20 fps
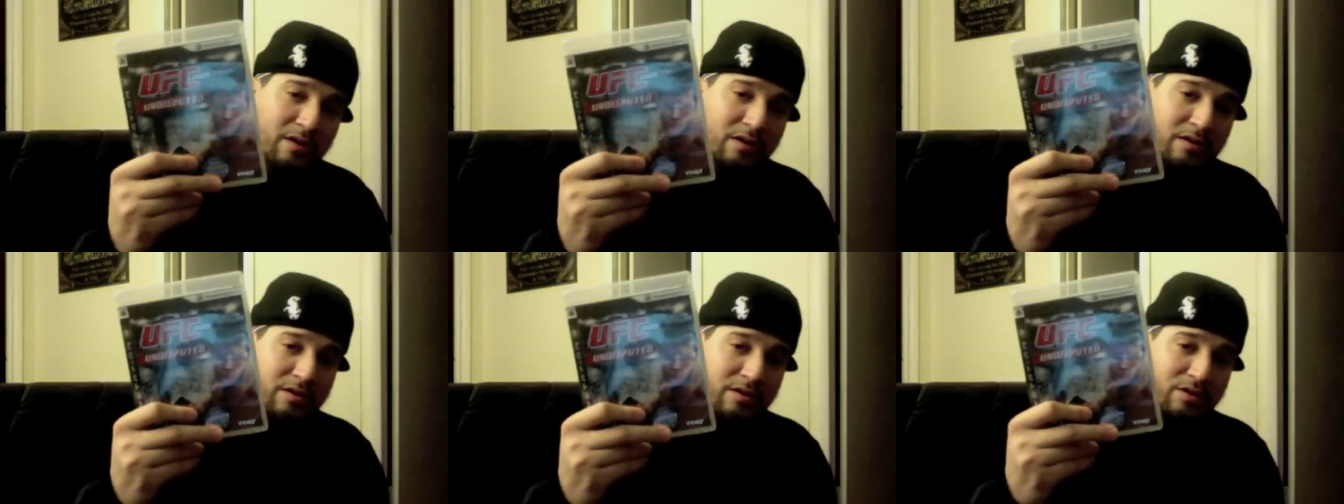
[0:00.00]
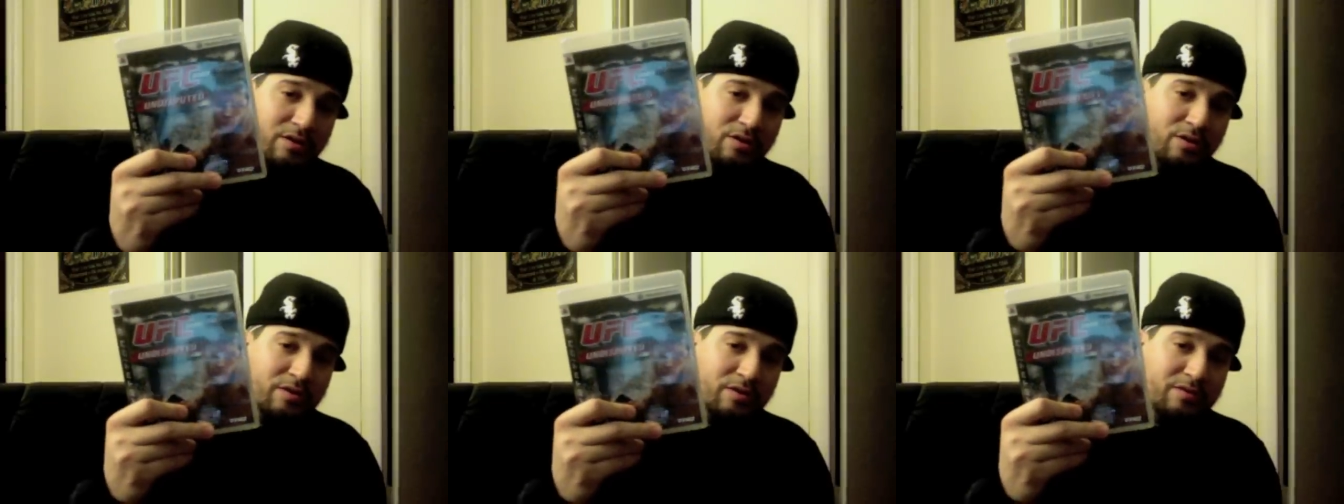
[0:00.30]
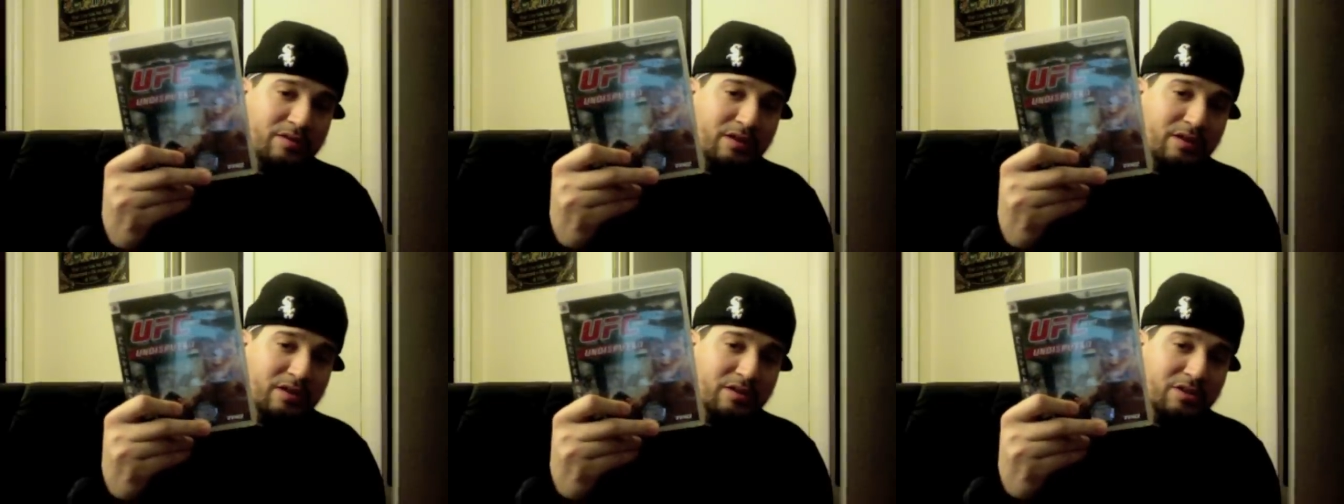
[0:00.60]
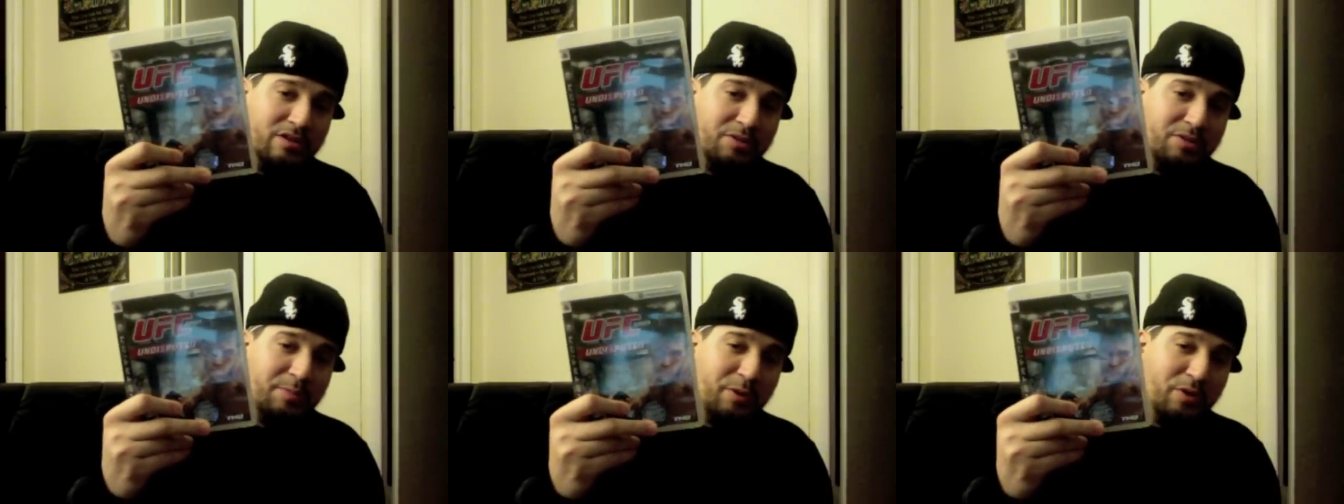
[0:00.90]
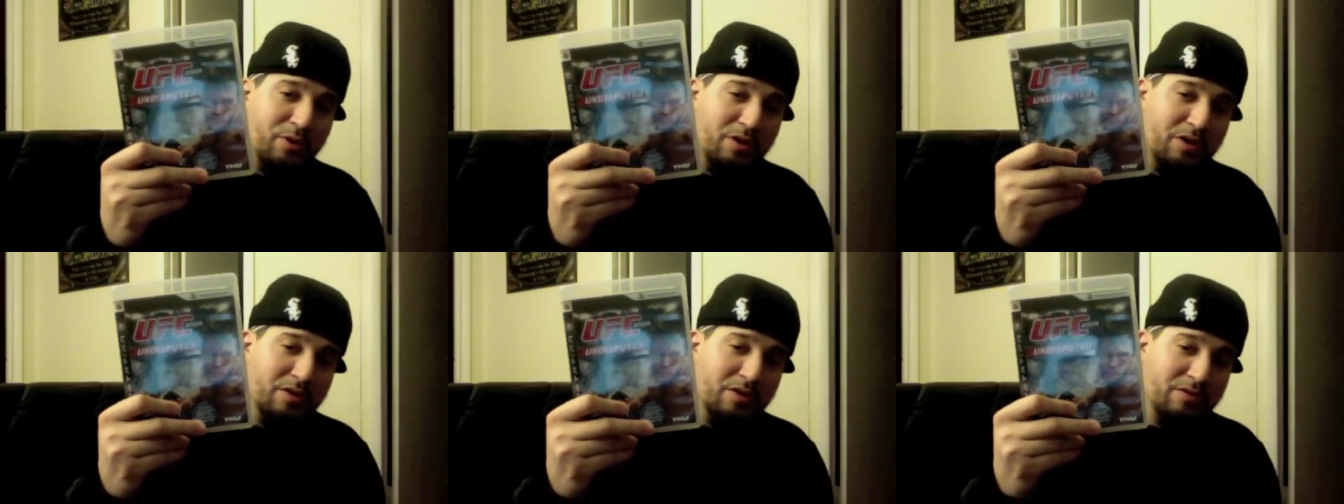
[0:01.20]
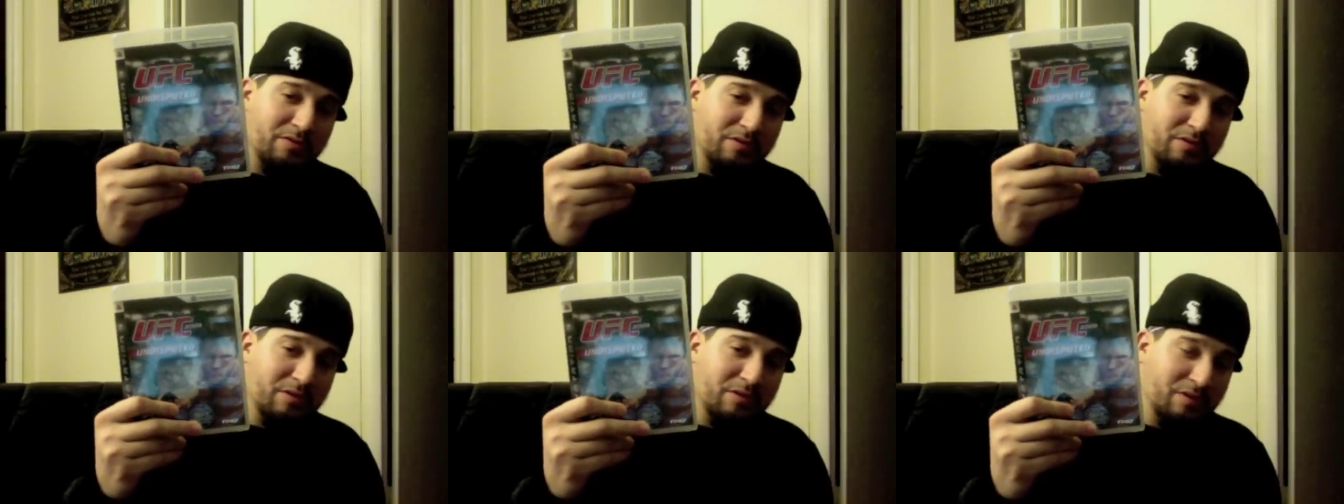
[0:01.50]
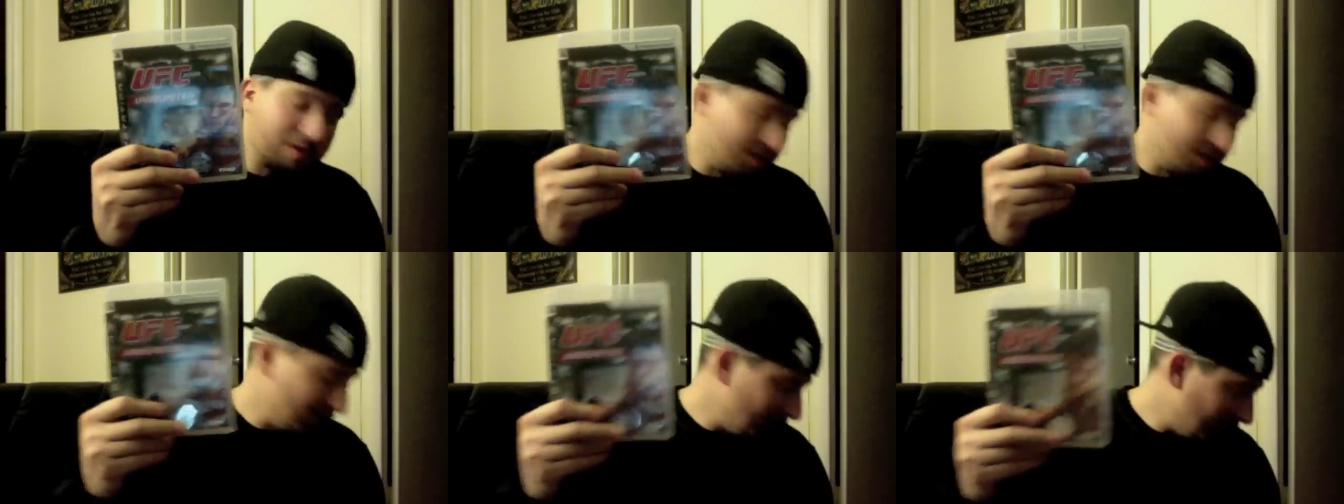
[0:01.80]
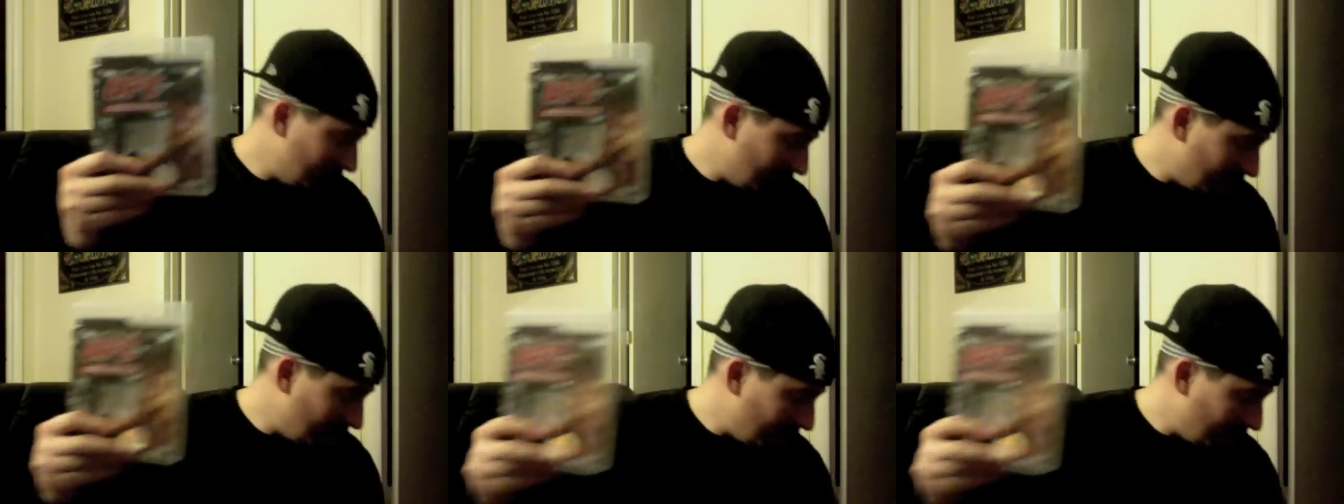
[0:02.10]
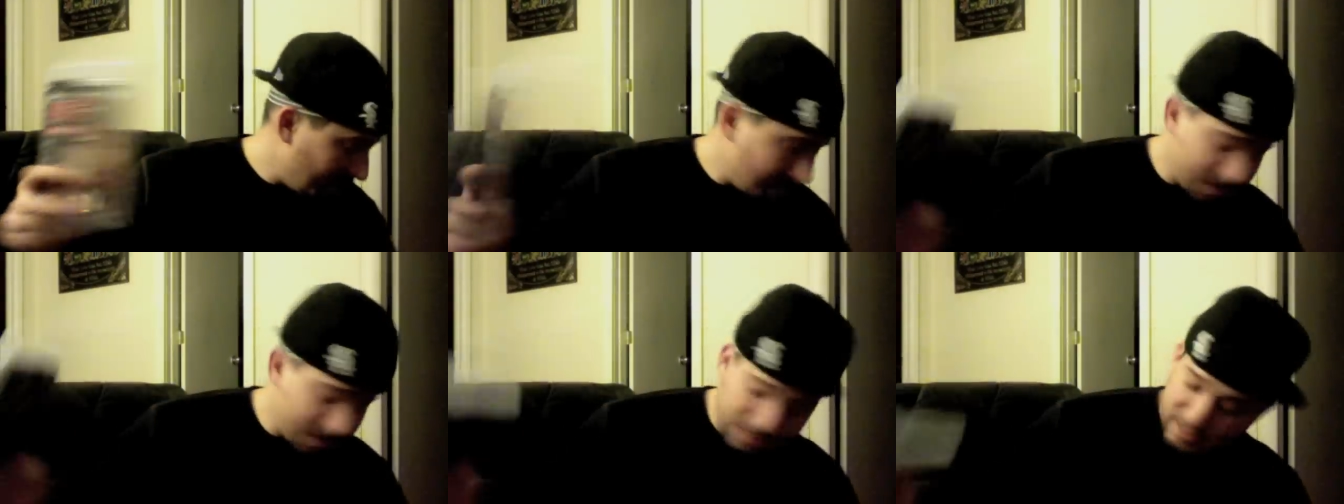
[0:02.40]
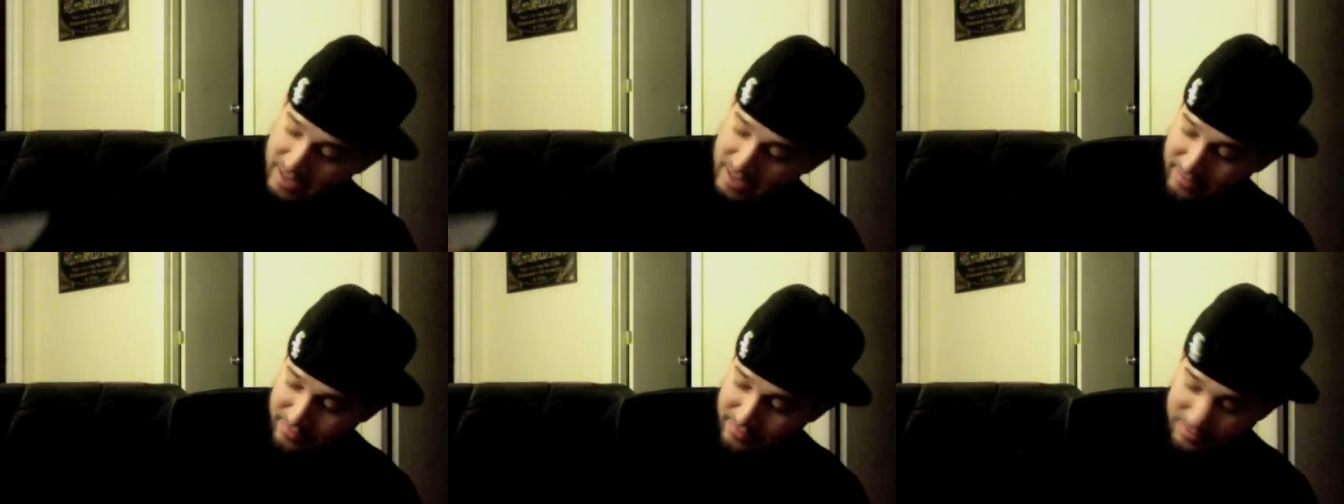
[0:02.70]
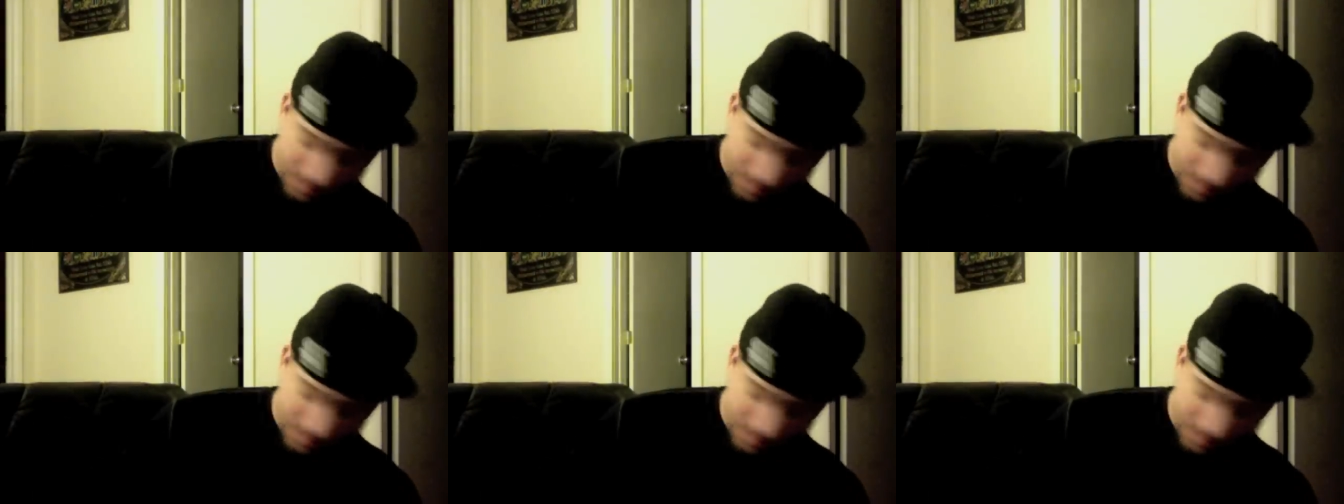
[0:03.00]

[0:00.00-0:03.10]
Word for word: U F C Undisputed, eight seven.